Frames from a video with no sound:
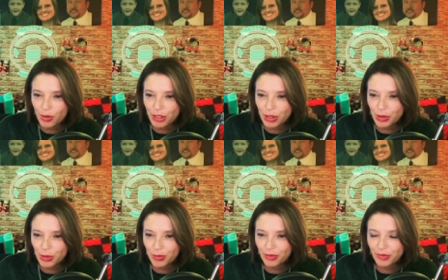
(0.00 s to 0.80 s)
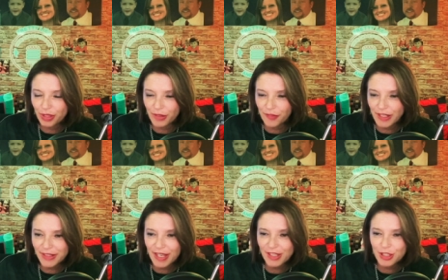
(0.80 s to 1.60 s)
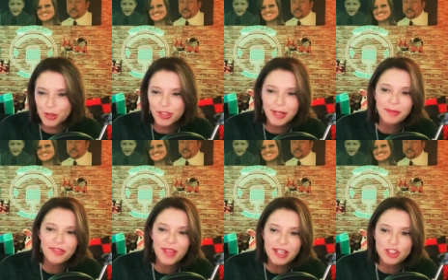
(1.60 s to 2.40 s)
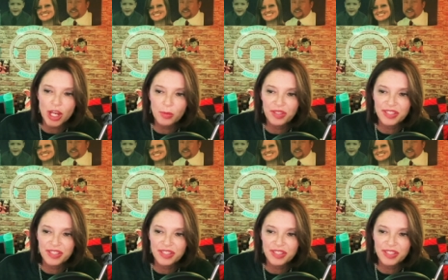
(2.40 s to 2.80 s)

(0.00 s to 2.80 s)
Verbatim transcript: you, the defense says you seem to think Jake was